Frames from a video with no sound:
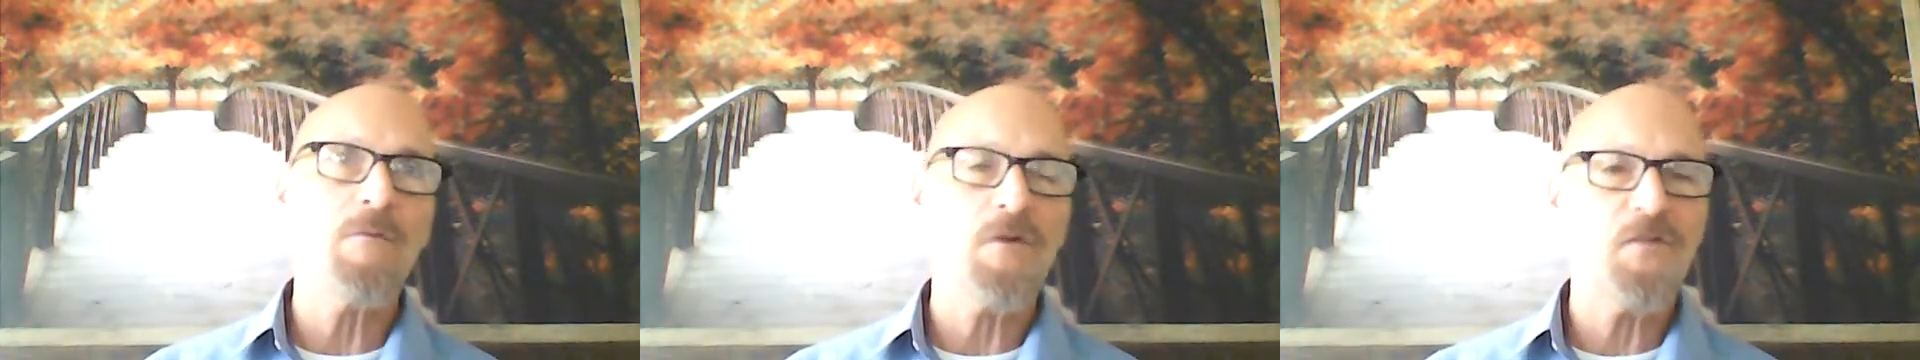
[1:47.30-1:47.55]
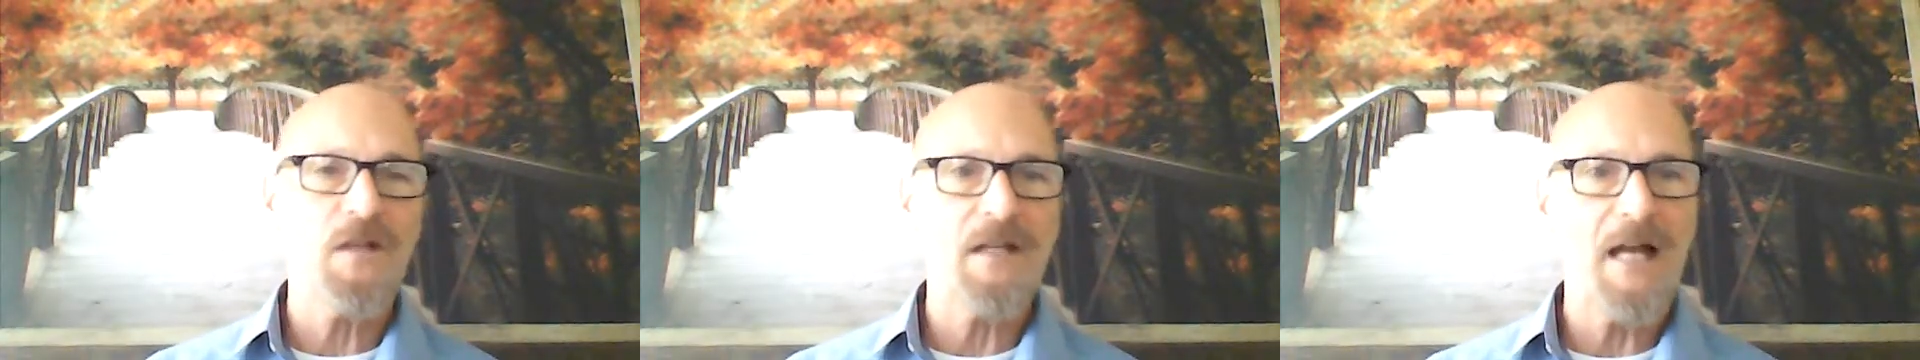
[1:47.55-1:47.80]
able to
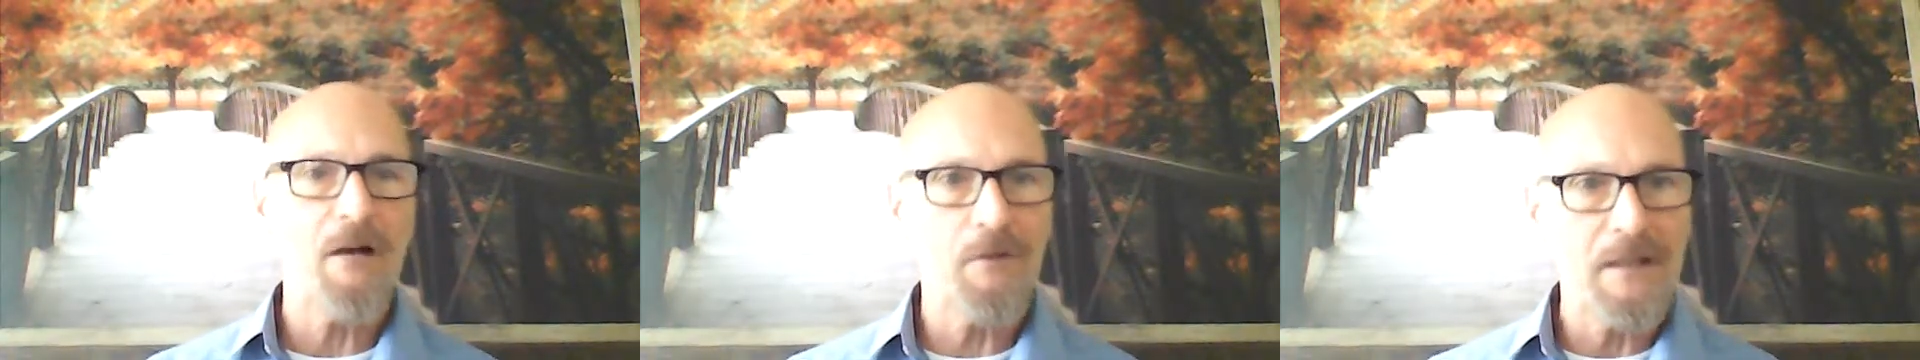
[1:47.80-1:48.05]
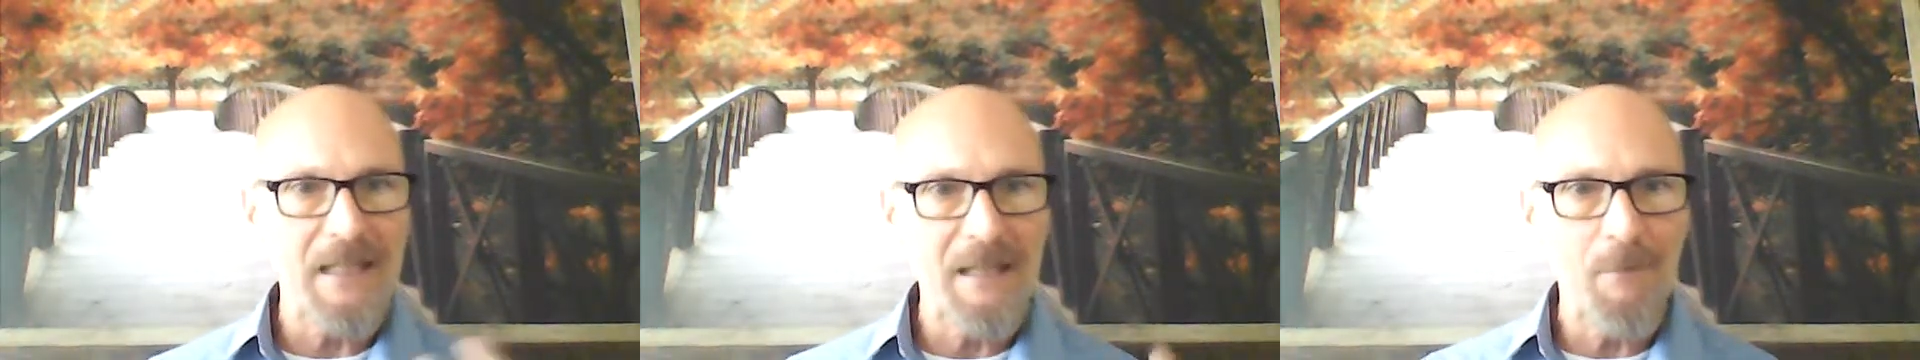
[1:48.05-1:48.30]
send out
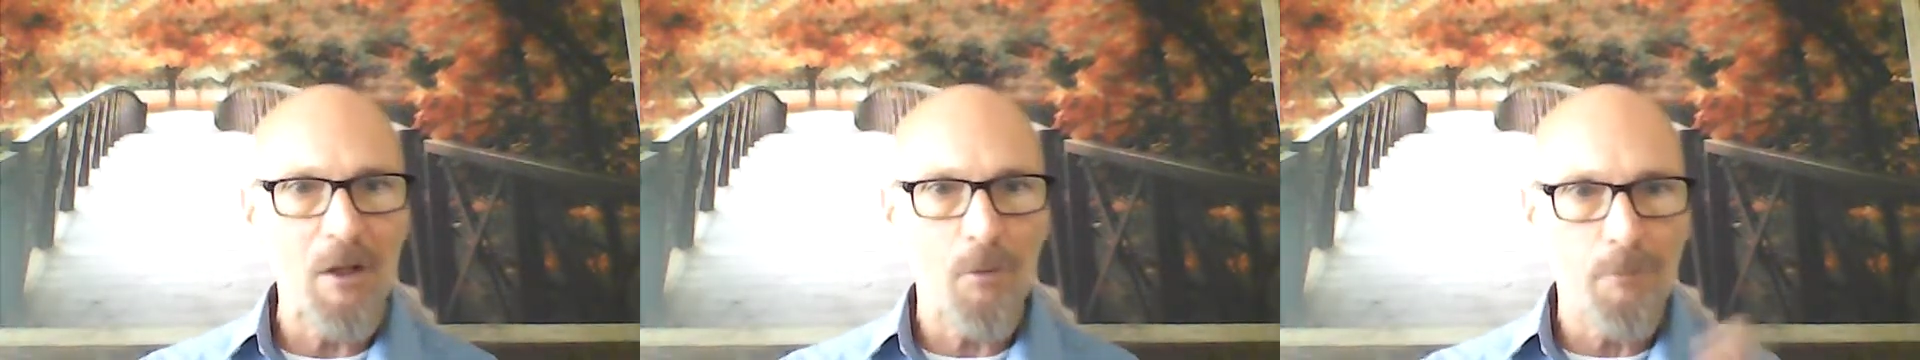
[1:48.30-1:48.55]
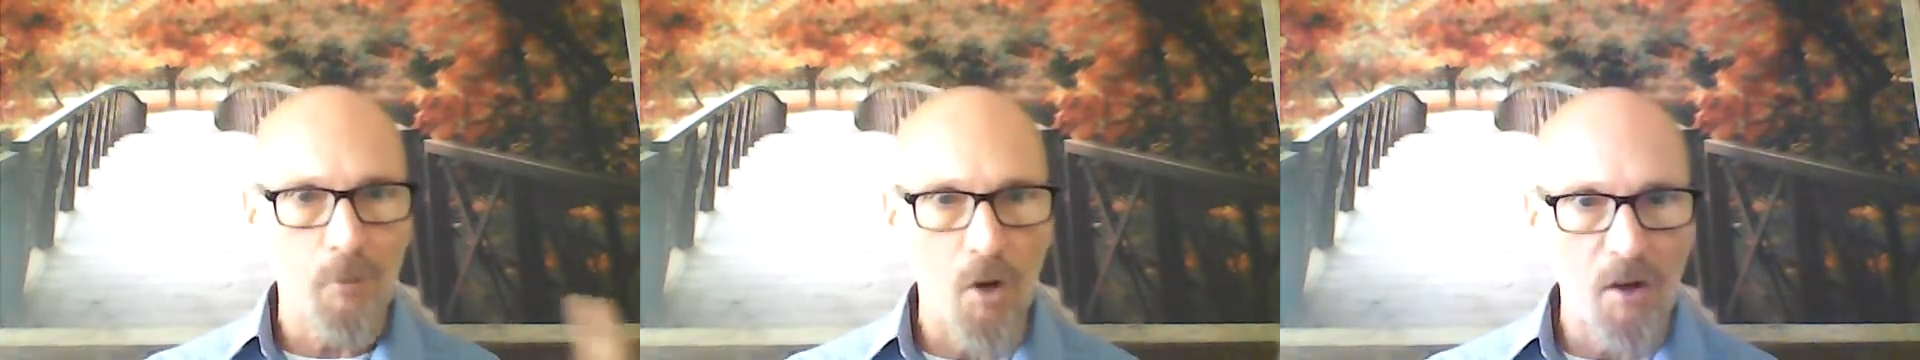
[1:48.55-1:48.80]
an email
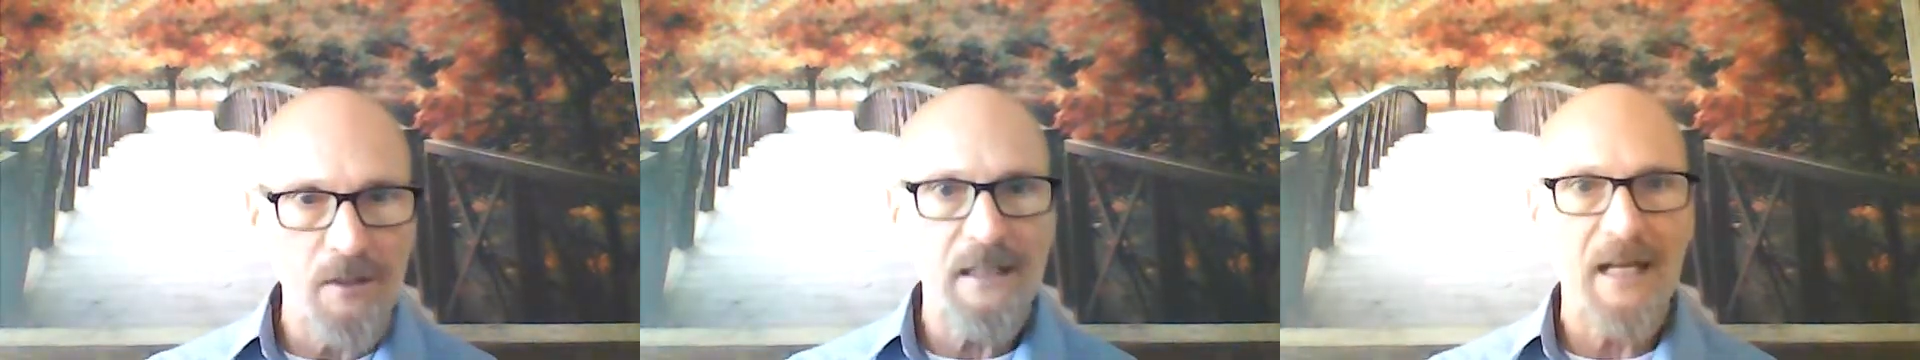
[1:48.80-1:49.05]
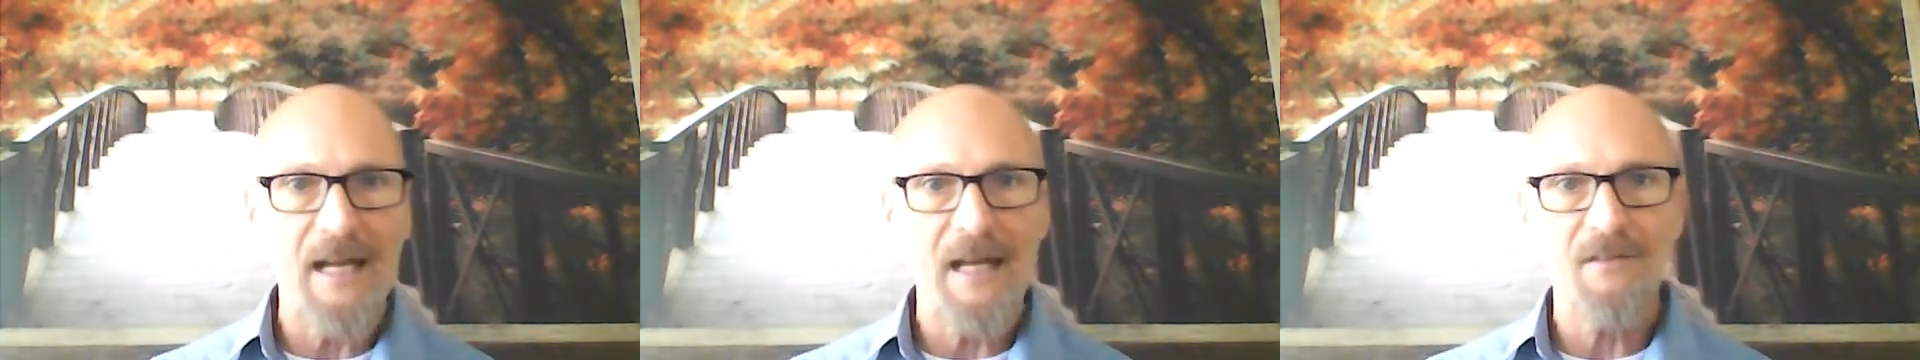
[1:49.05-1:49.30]

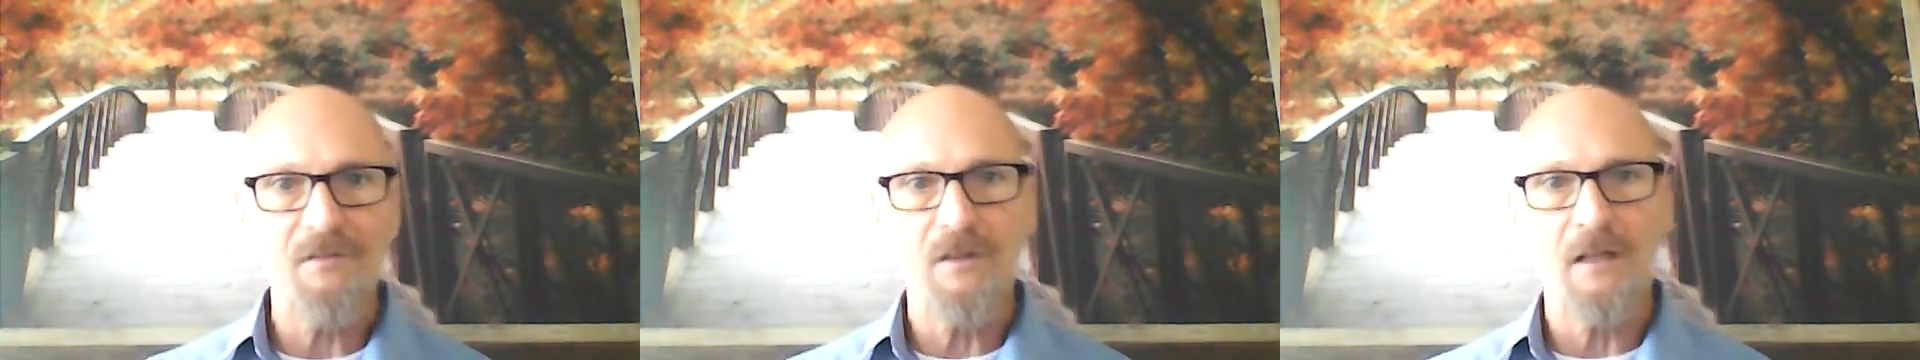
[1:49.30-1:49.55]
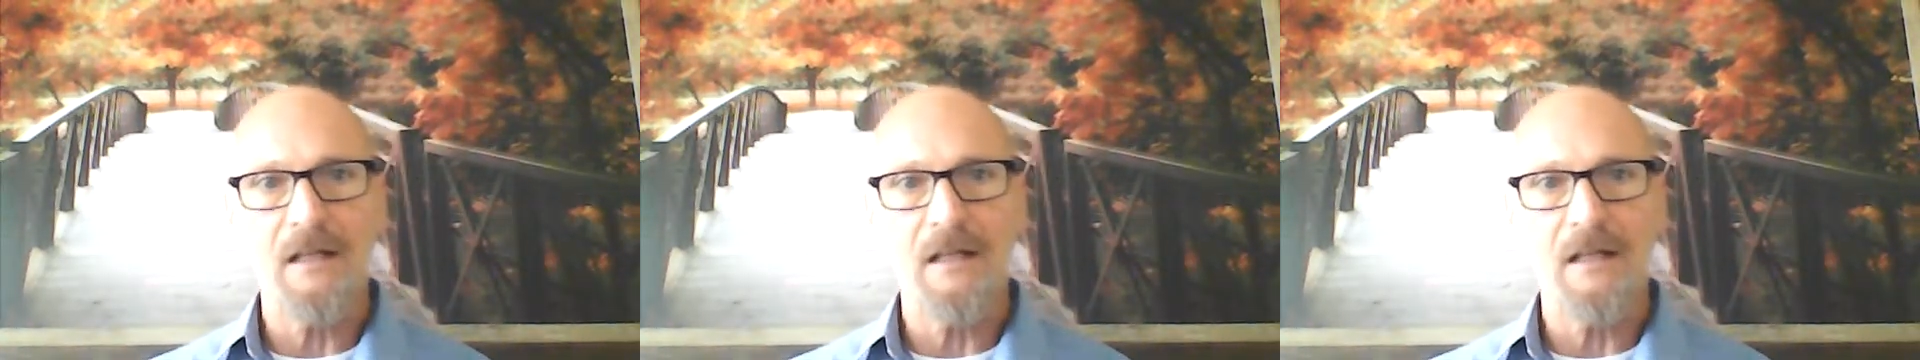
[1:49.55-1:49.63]
broadcast.